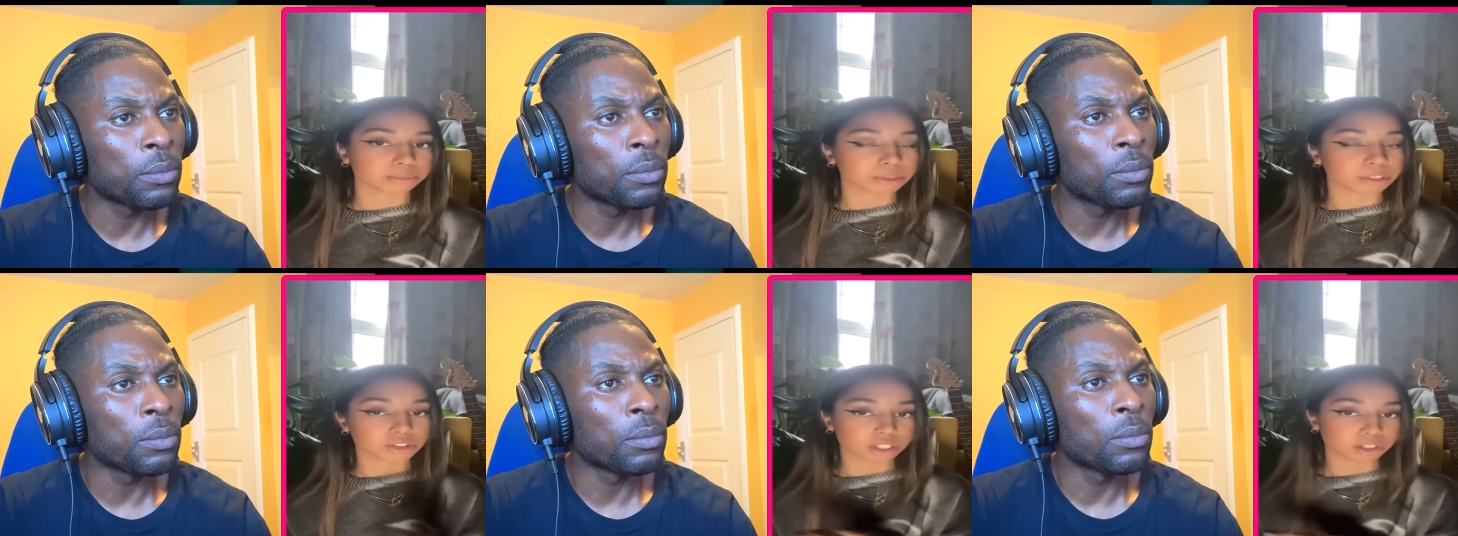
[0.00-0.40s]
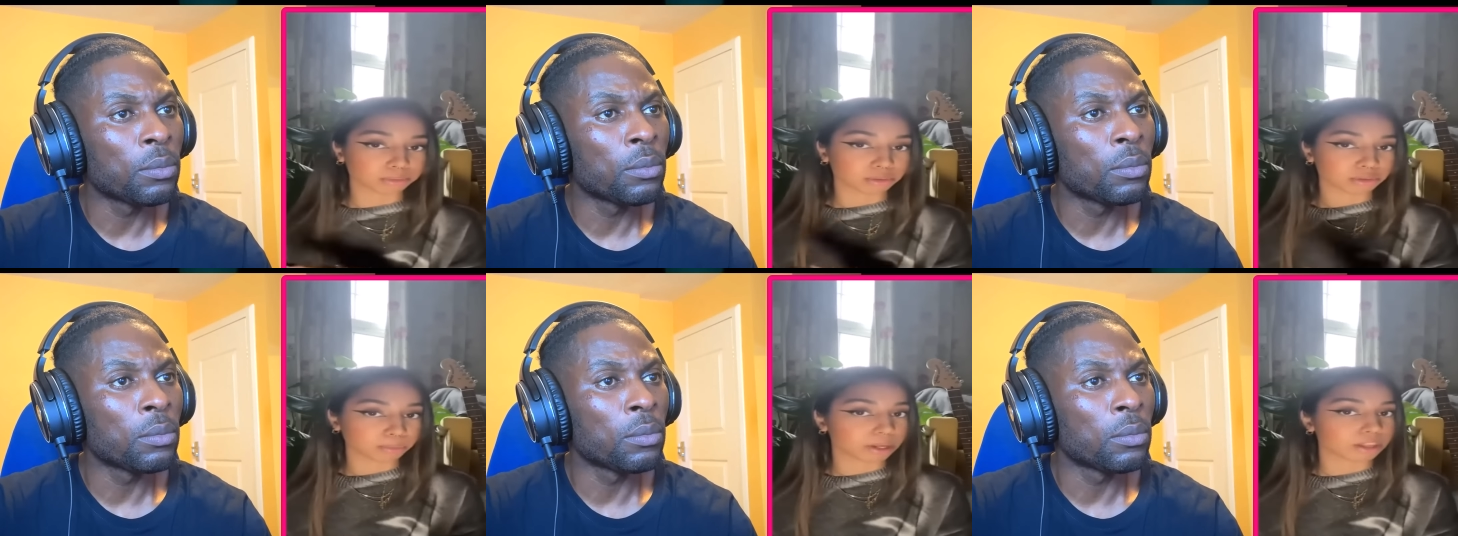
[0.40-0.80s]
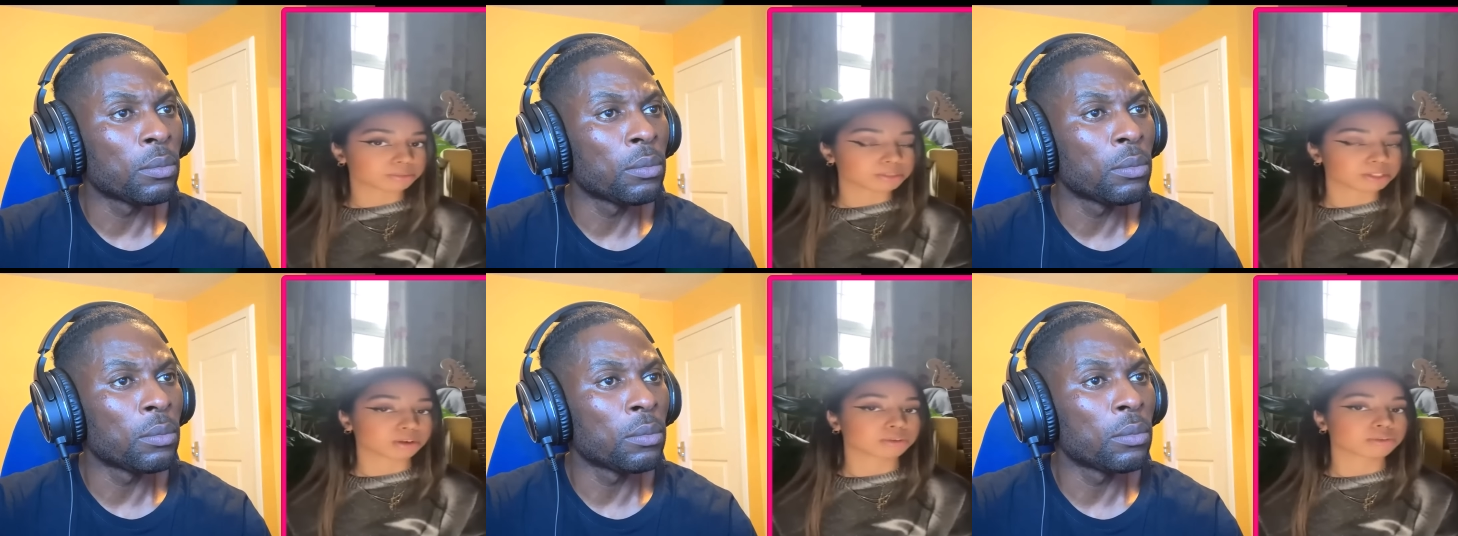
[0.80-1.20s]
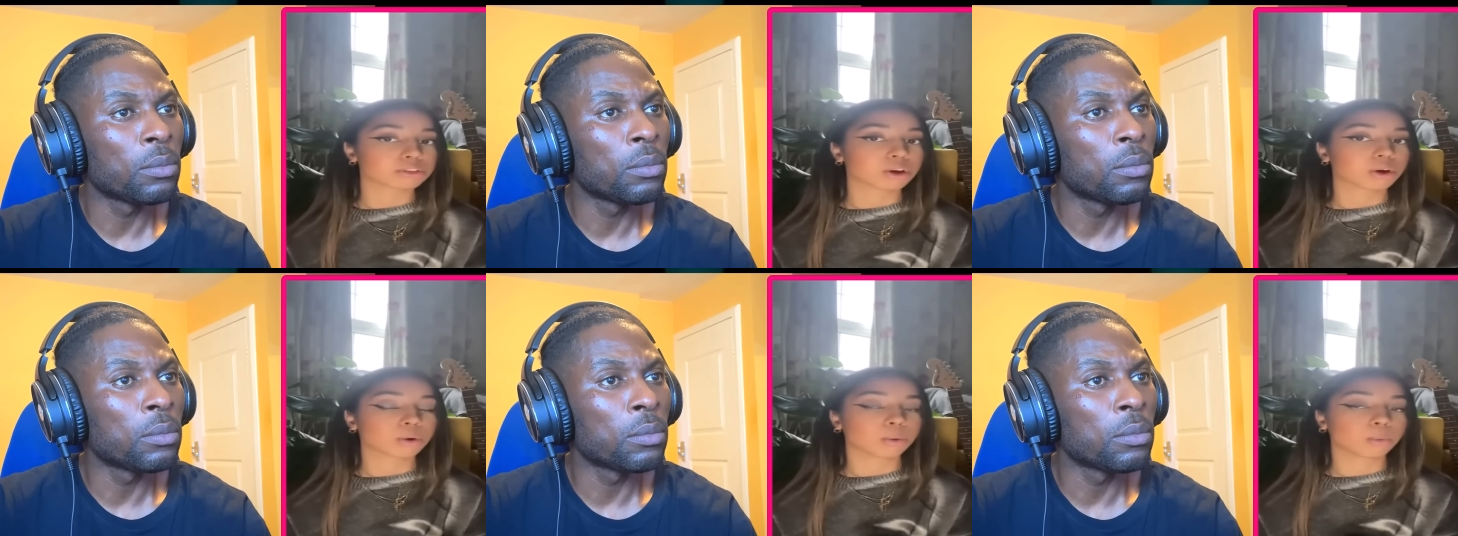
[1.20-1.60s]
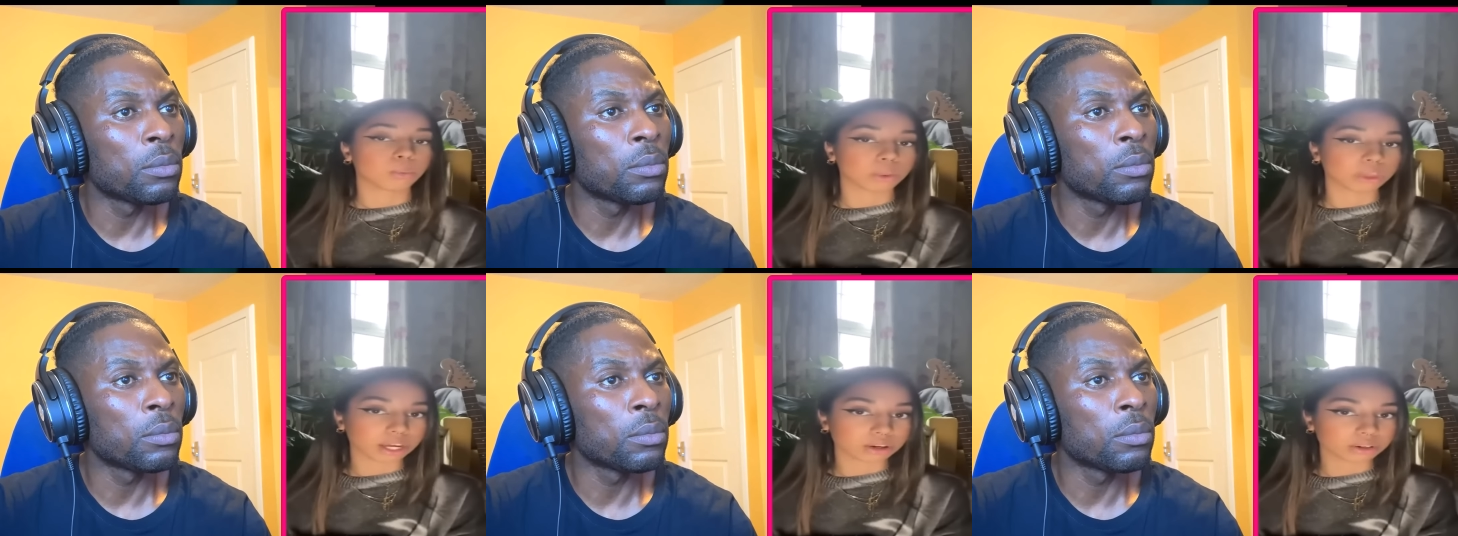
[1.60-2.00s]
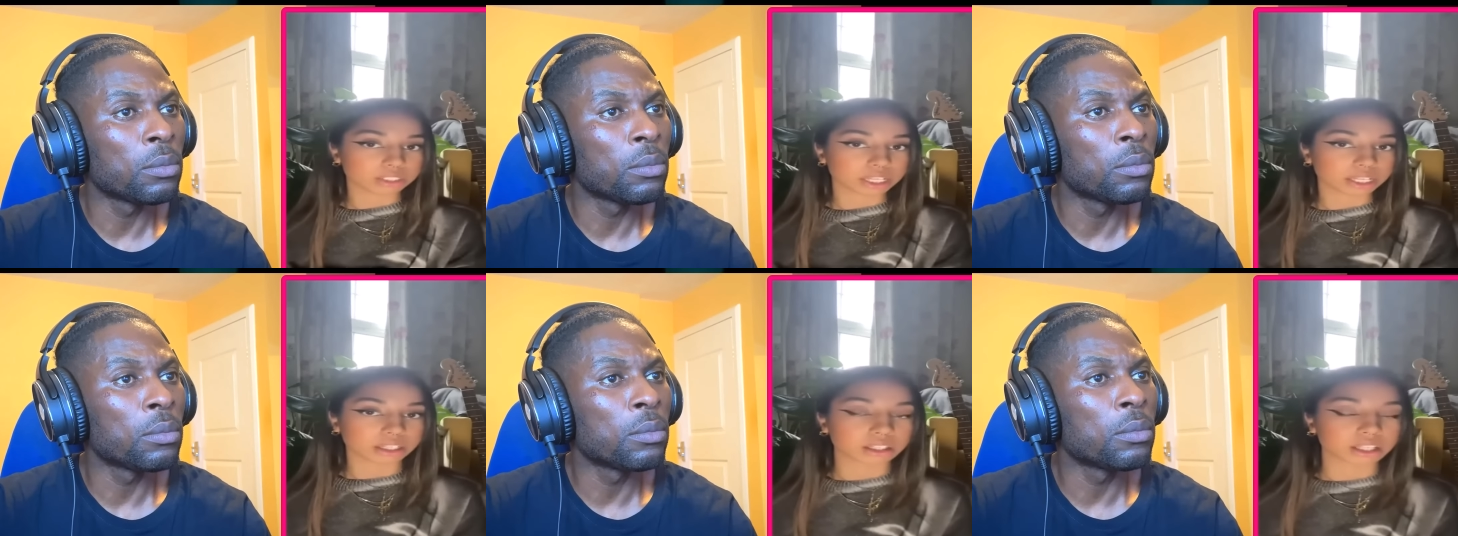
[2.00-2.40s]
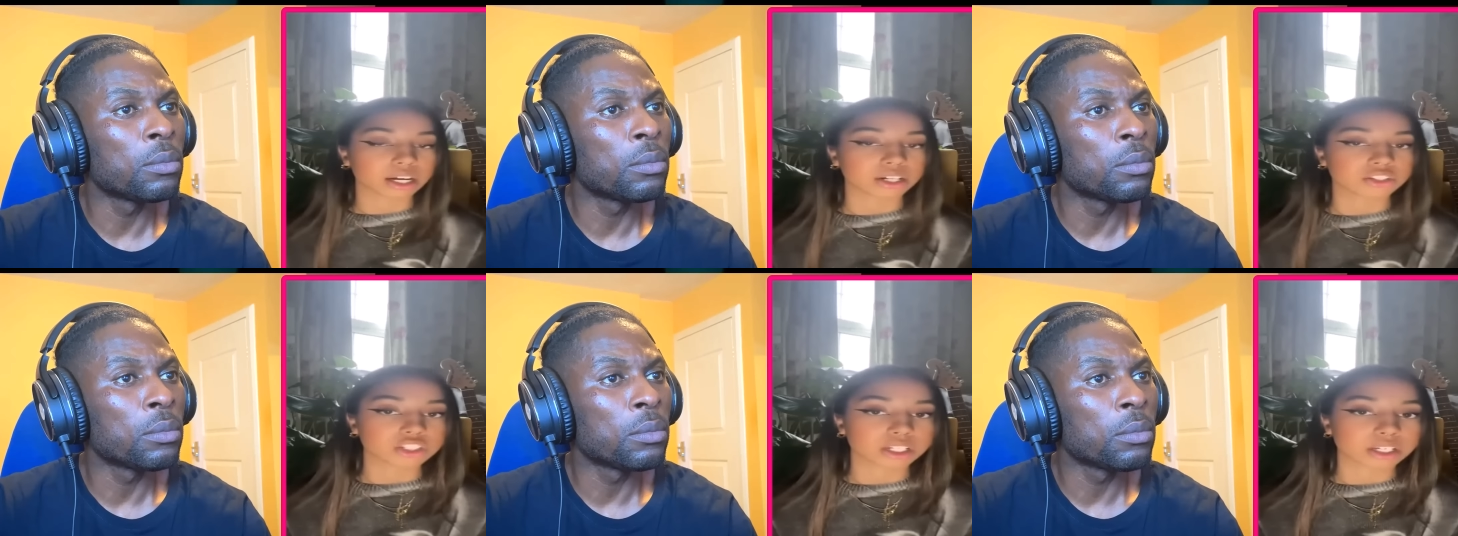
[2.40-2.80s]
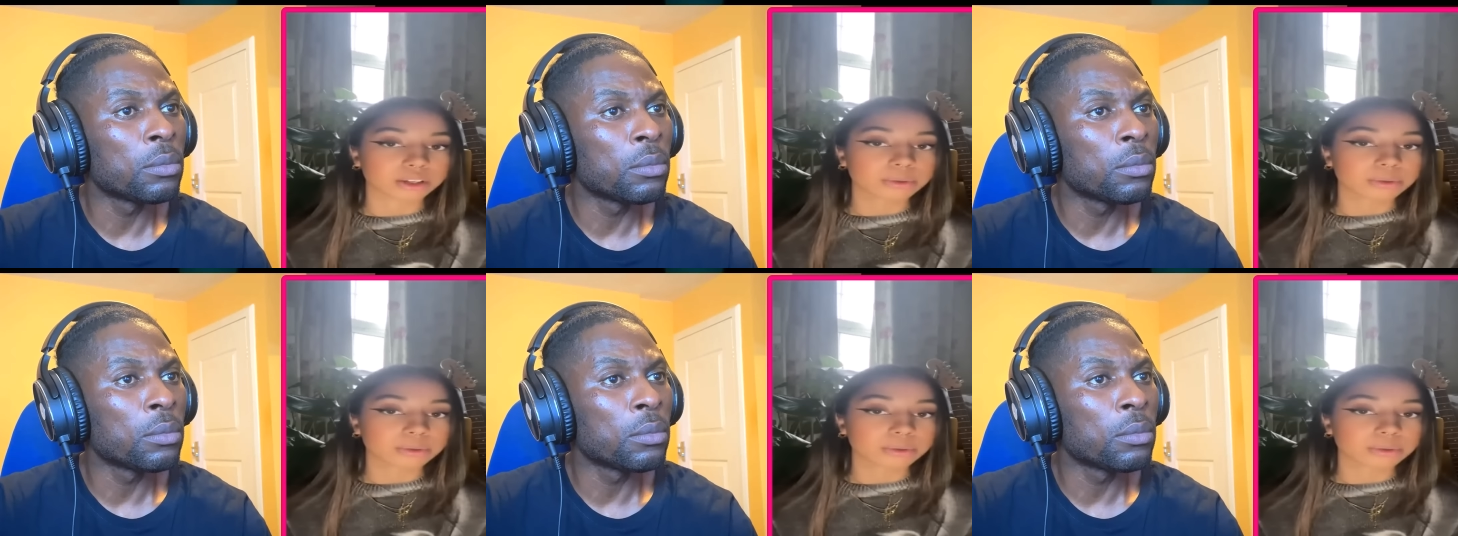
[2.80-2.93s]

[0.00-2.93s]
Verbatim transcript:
Speaker 1: Because they've moved by themselves without taking the high chair.